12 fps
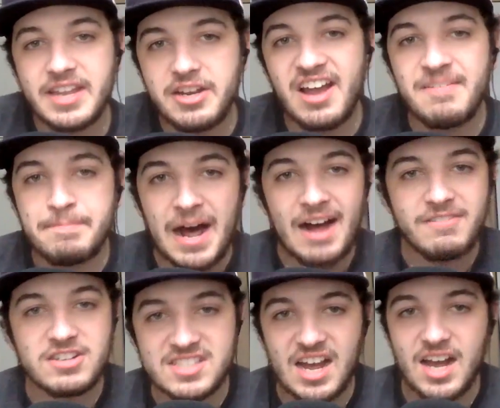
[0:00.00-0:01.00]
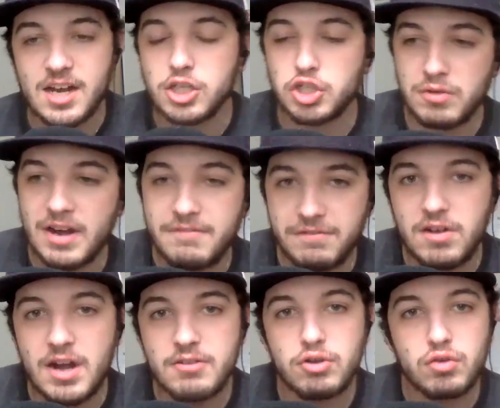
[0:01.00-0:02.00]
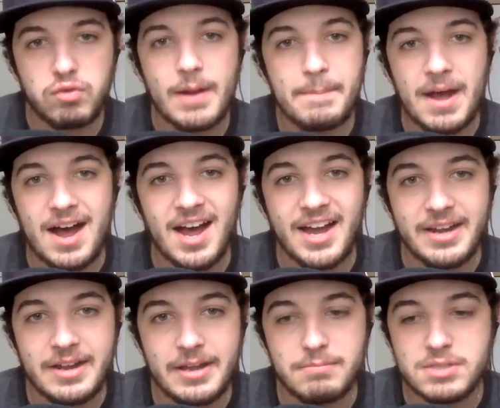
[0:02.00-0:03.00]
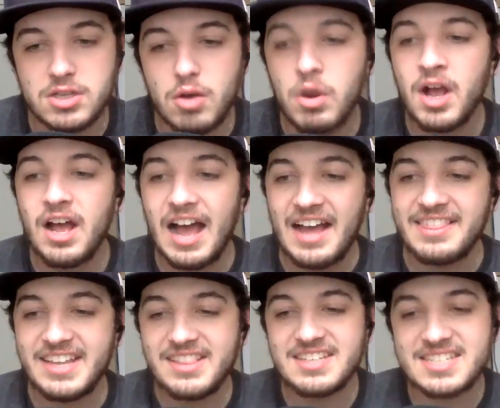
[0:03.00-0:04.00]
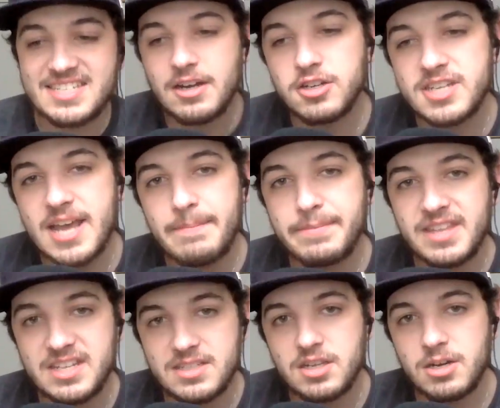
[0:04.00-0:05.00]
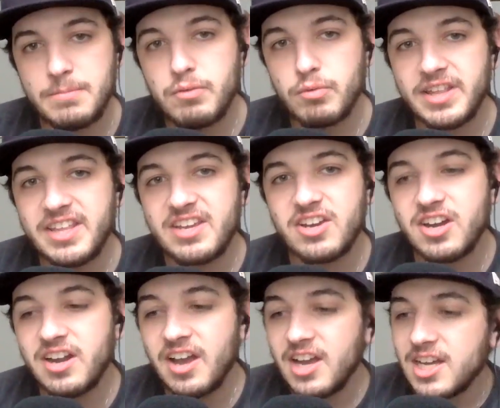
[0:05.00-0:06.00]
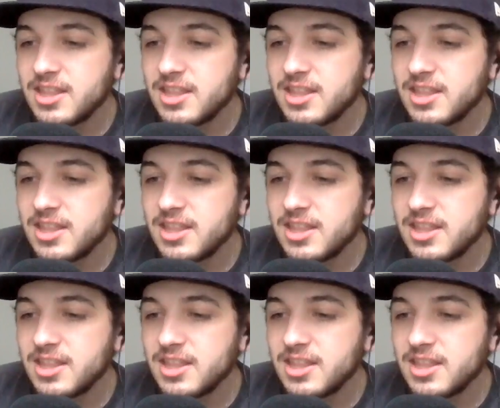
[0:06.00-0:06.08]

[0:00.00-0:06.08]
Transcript: Then you have Pavel Zacha, Trent Frederic right behind him. So I think the center depth is going to be really good.